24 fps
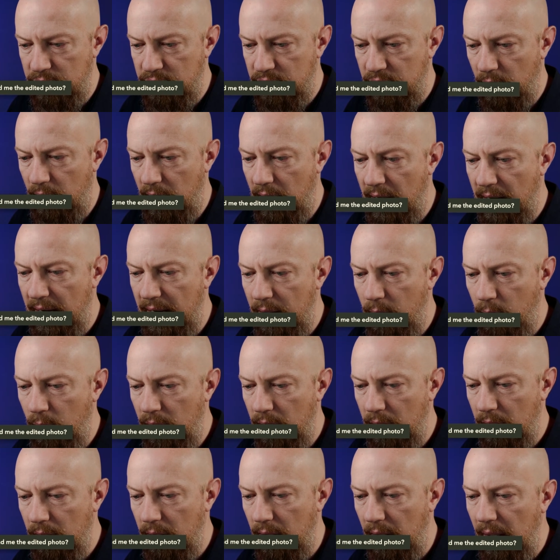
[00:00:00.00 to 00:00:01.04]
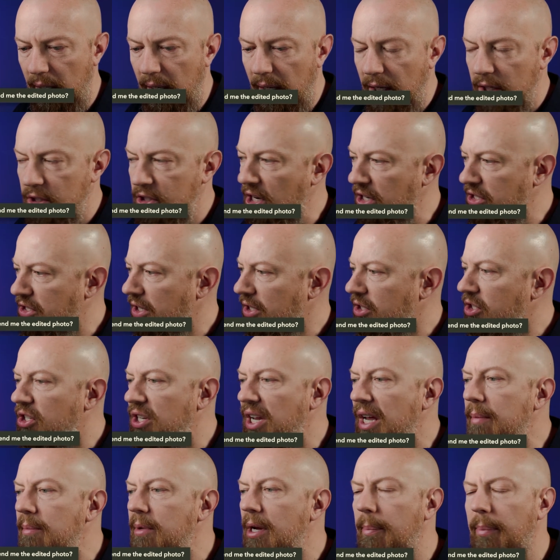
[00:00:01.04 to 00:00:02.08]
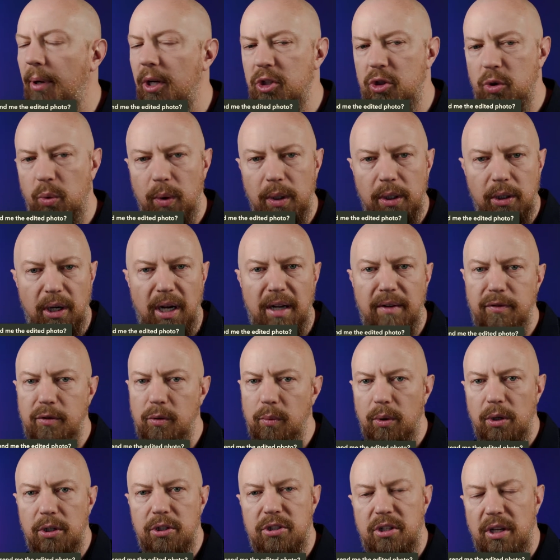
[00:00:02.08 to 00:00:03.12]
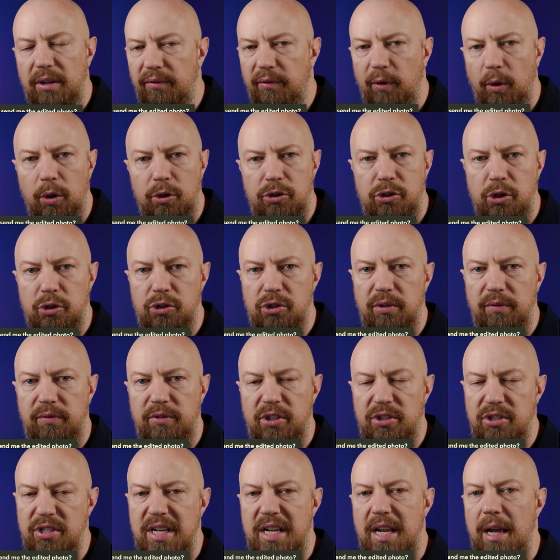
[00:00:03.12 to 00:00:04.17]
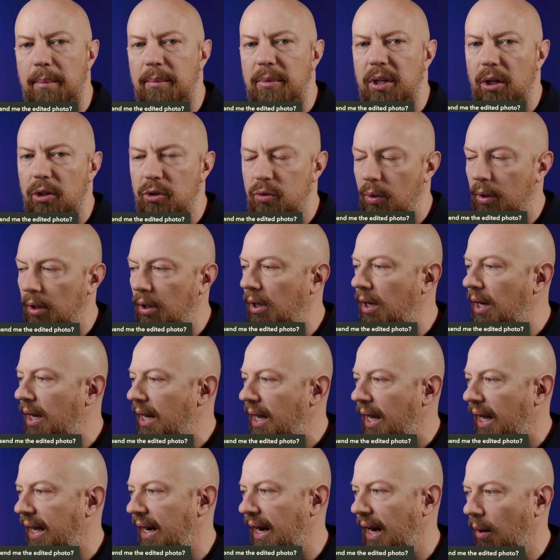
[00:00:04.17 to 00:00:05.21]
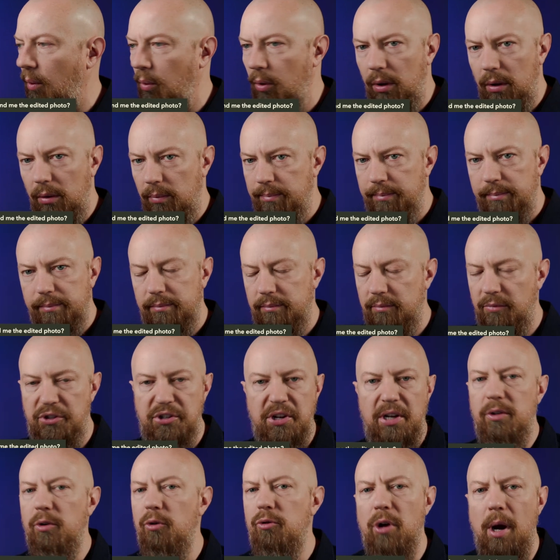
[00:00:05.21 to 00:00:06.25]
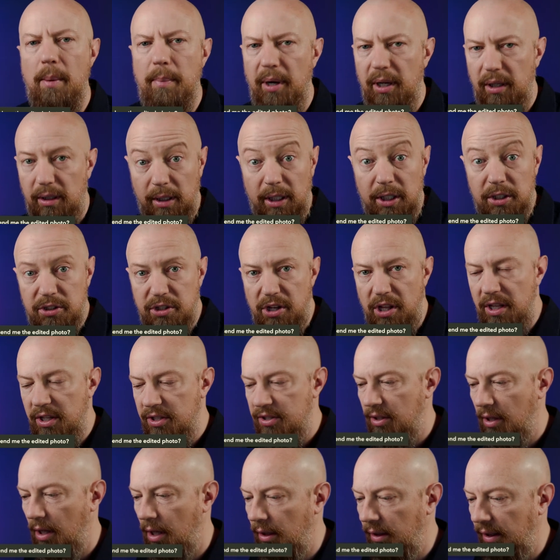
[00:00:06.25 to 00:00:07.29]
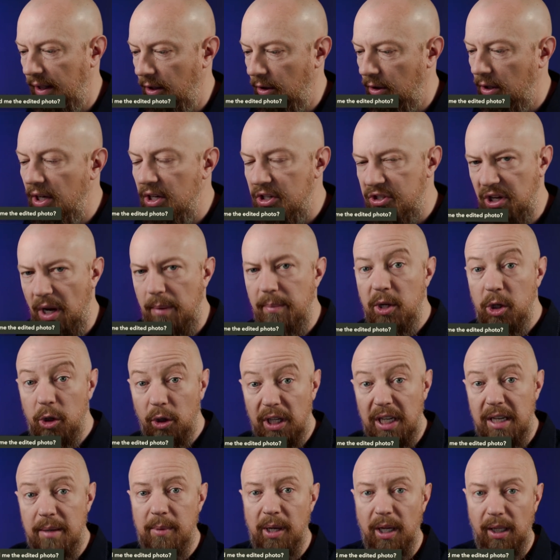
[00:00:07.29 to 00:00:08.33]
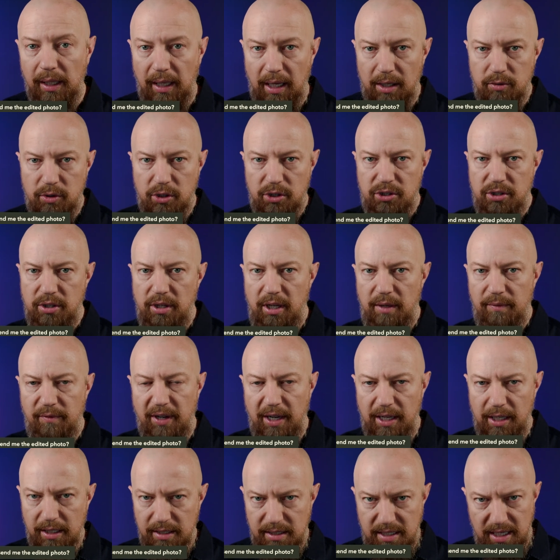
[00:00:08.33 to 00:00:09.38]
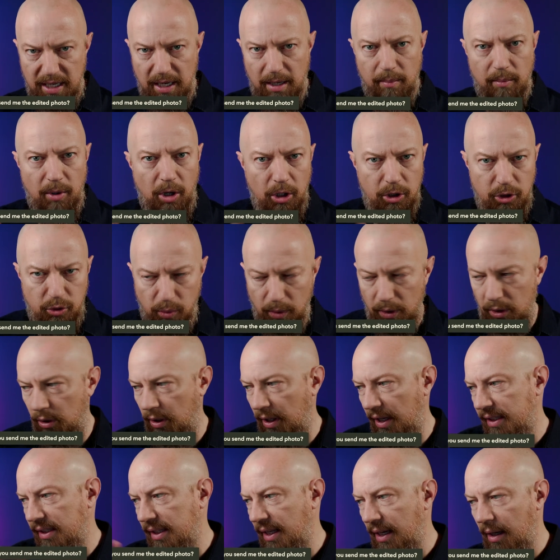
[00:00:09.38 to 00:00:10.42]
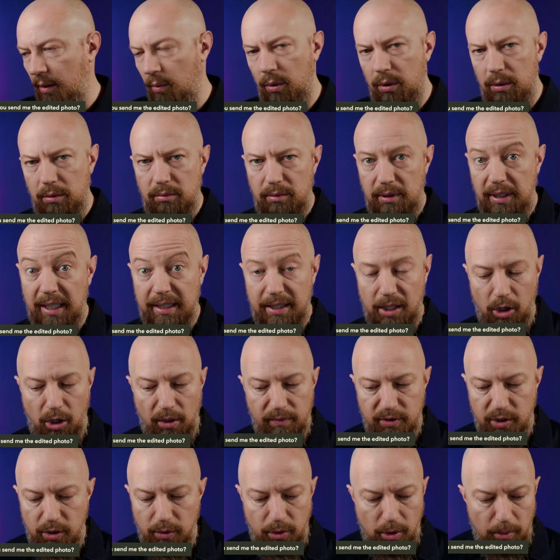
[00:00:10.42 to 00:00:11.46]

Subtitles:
So I will, Jason, just hit me up on Twitter afterwards at PhotoJoseph. Just DM me on Twitter, and I will send you Dropbox links to this later. Send me your email address via DM on Twitter, and then I will get that off to you.